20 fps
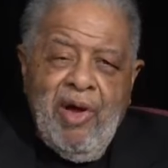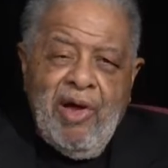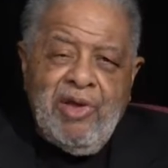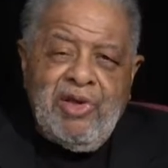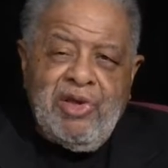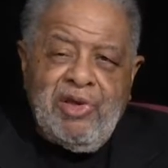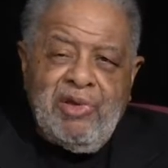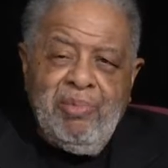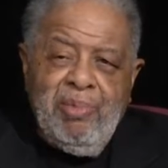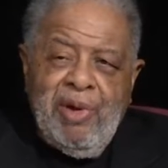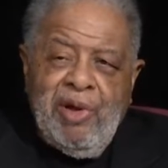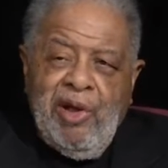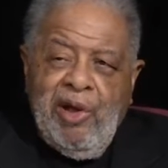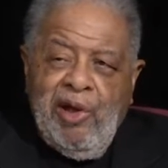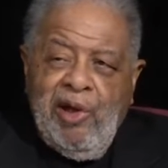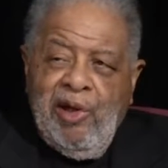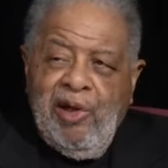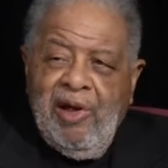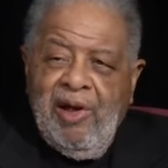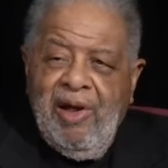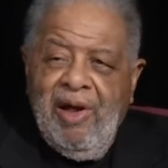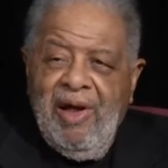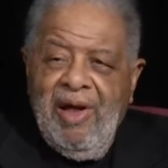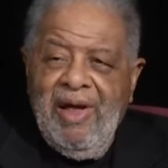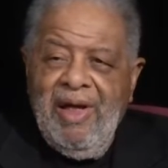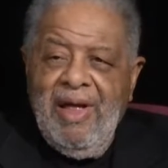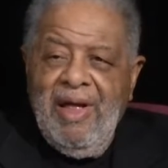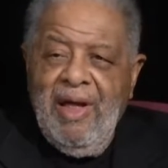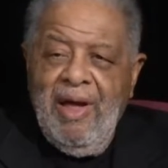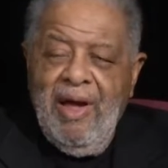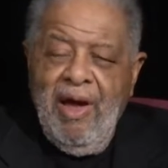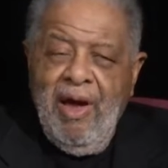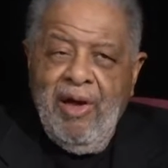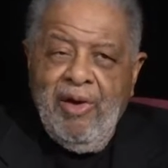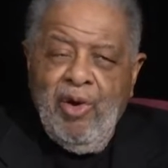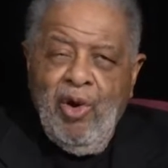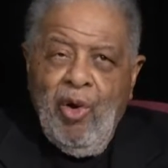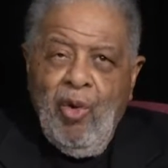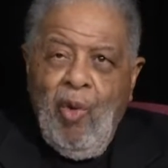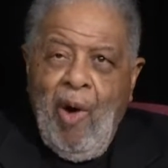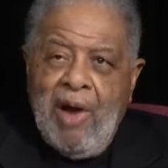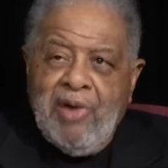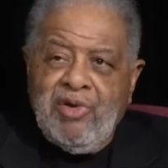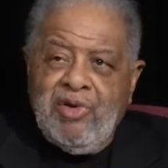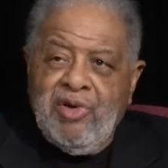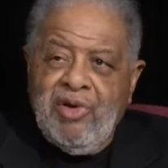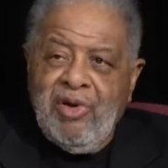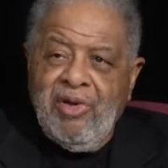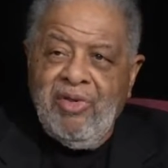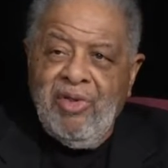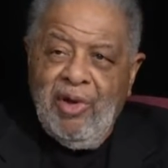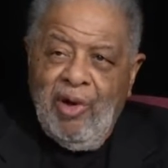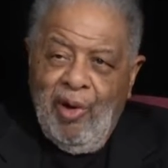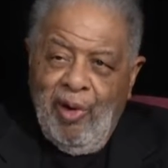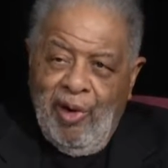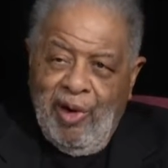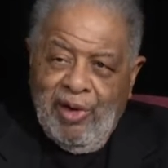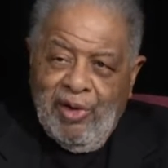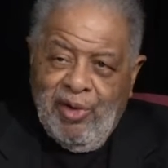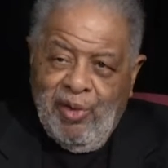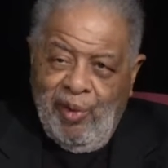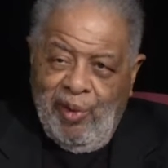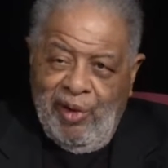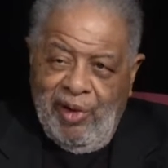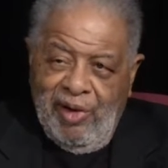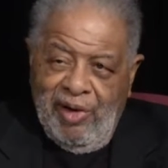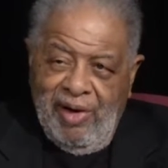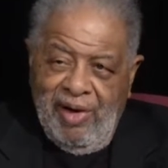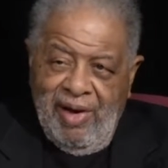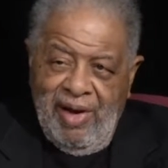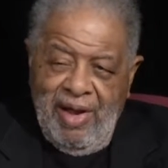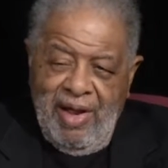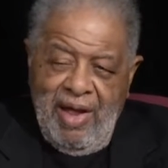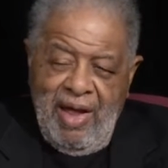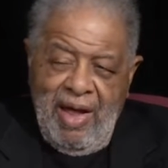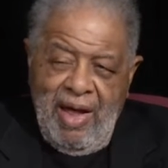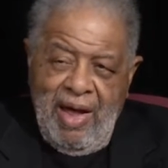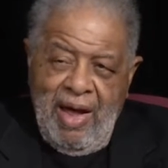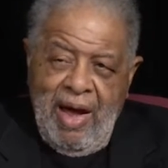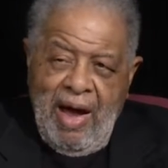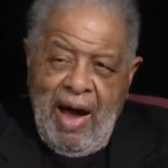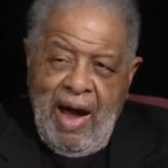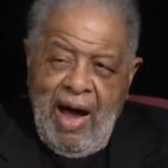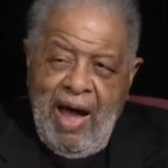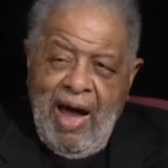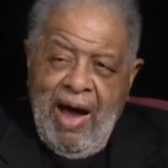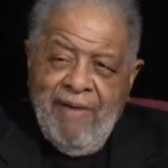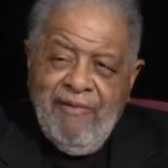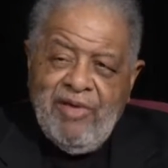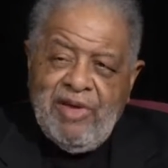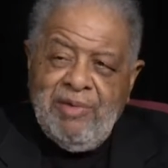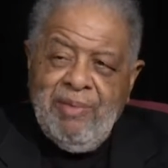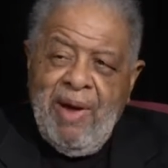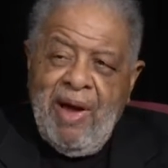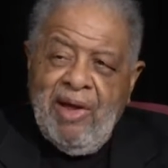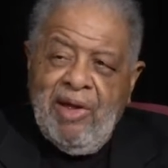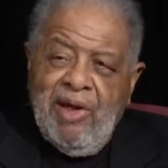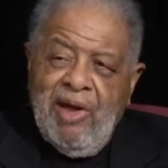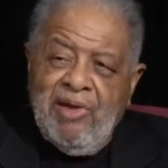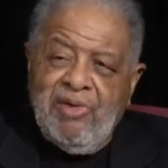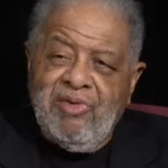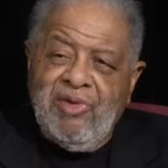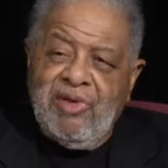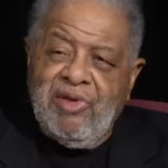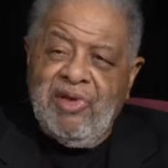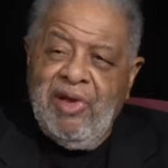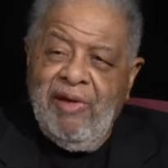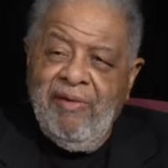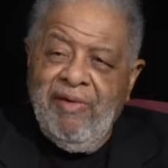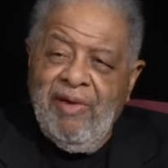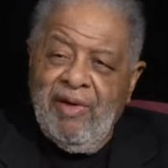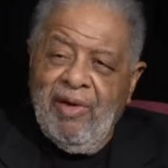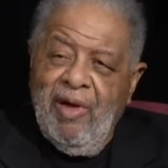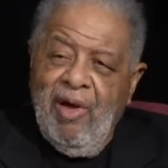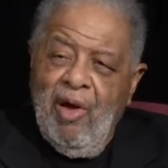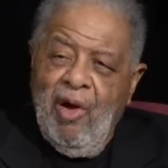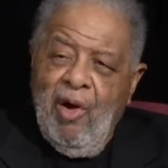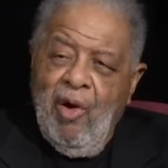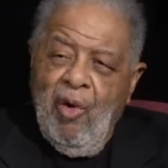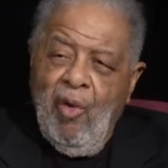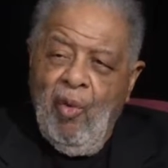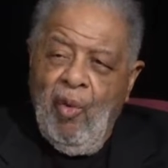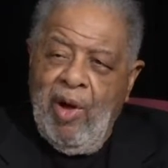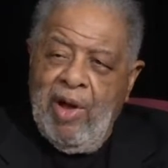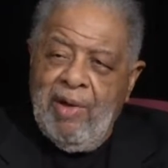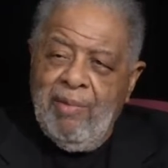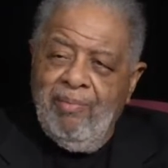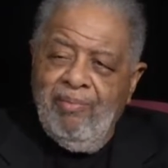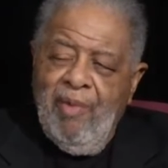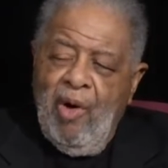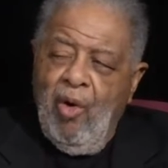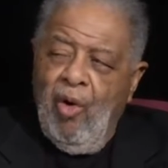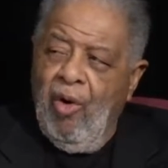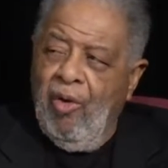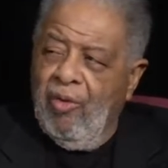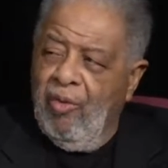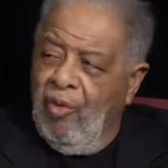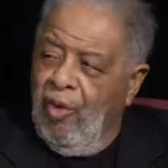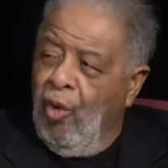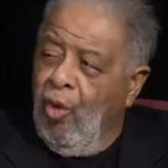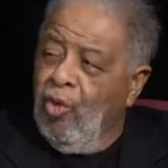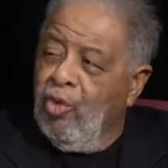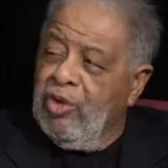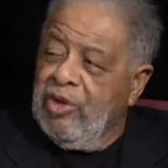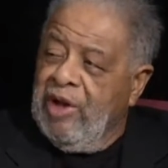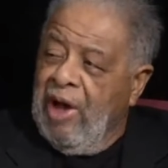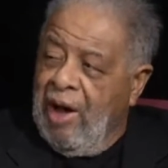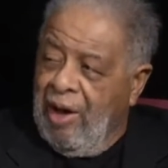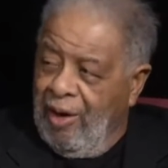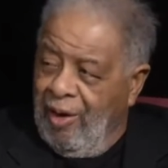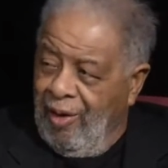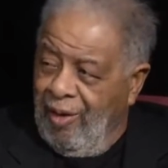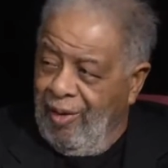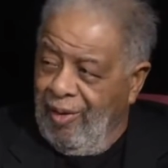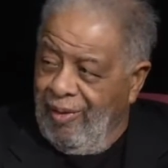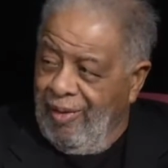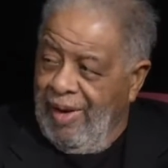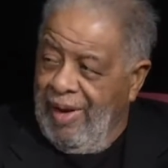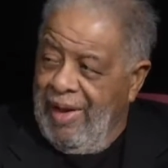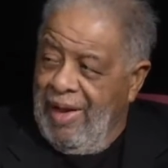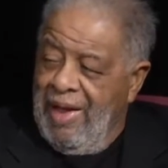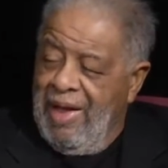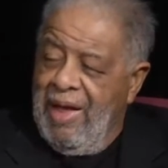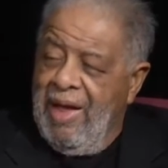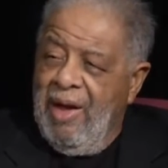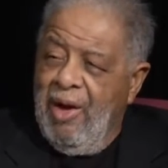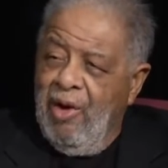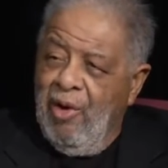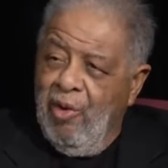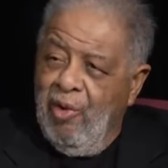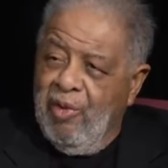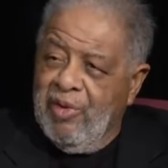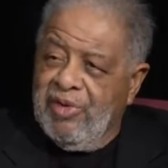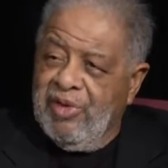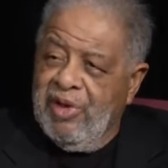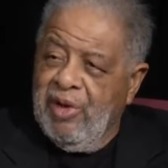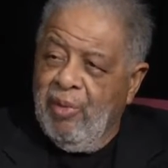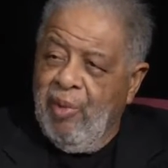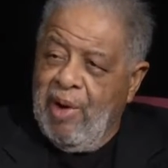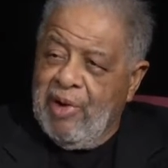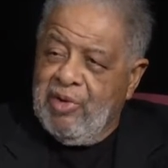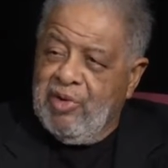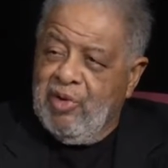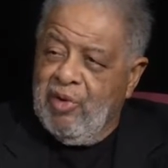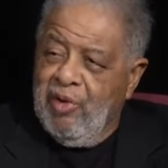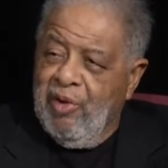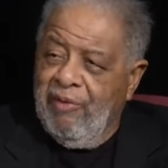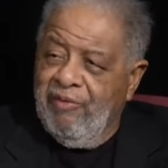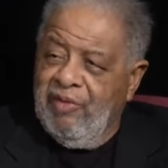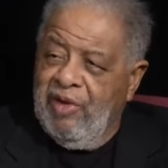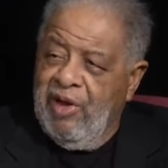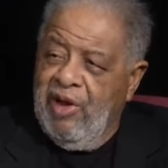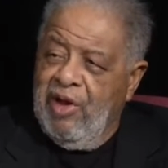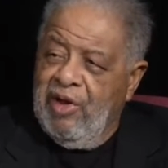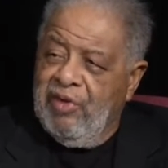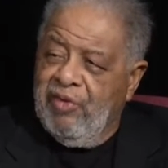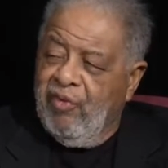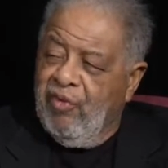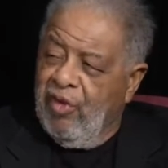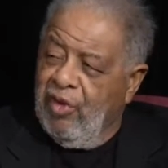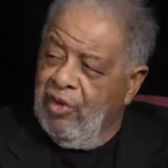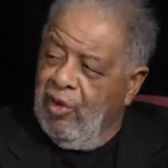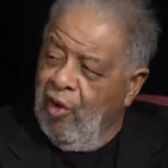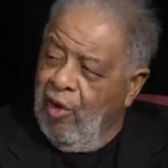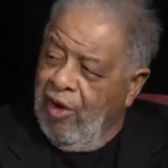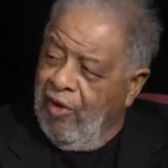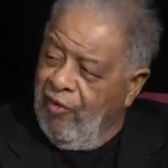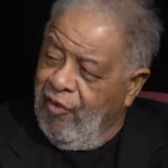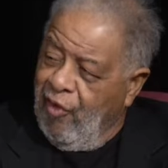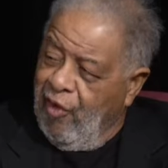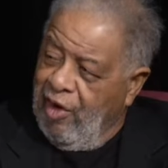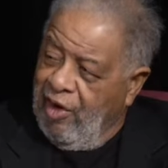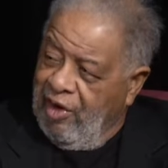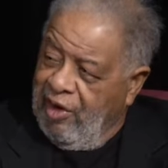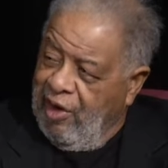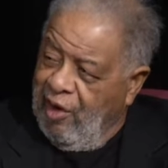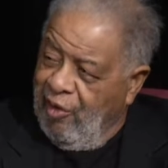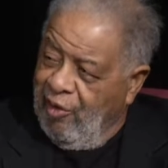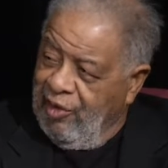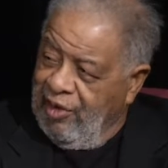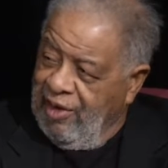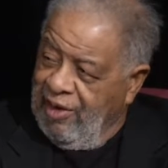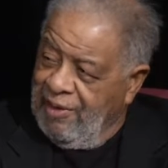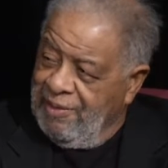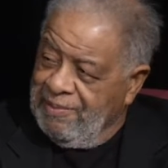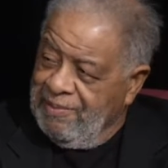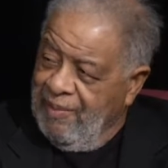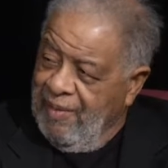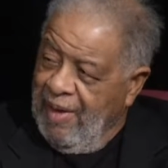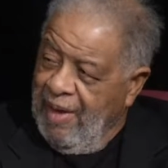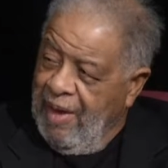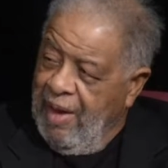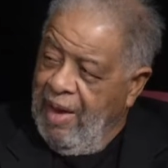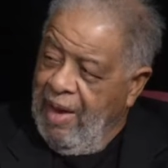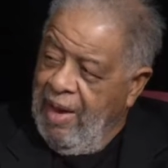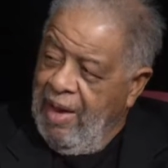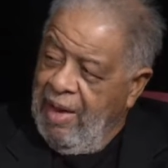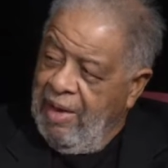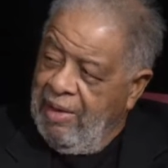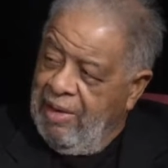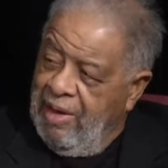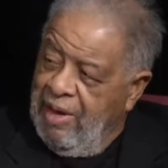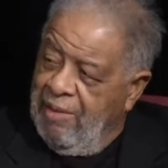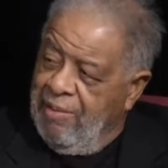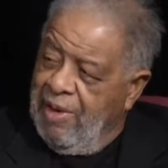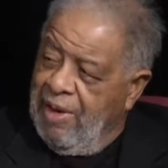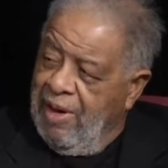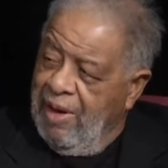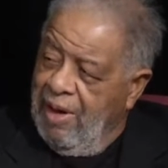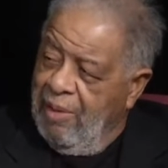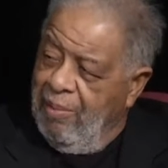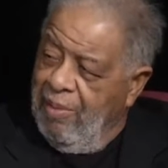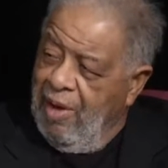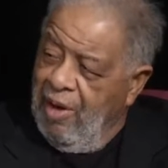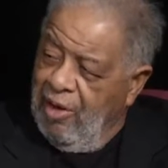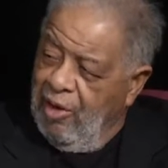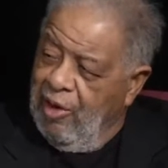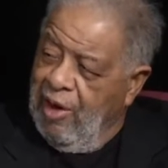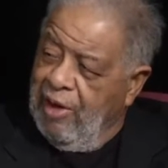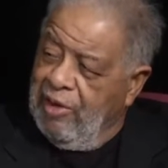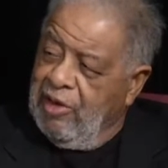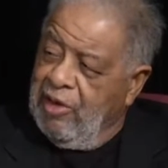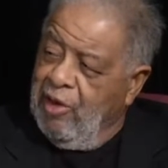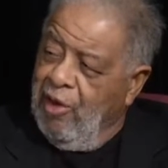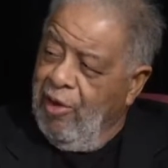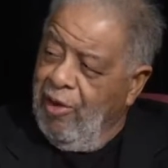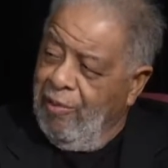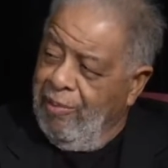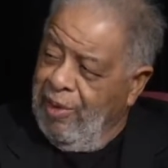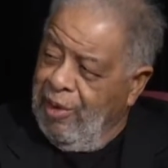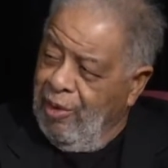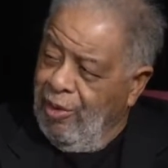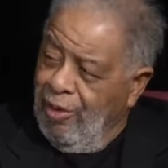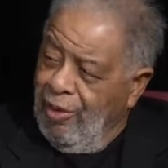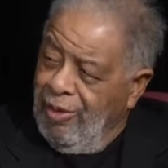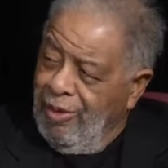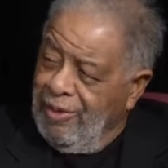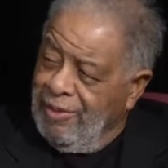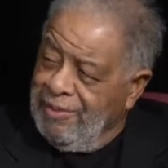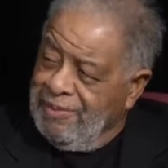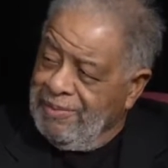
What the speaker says: S. McGhee, and you're watching The Learning Tree. I have as my guest this evening William O'Donnell, who is the Registrar of Deeds for Norfolk County. Tell me, you like to call Bill?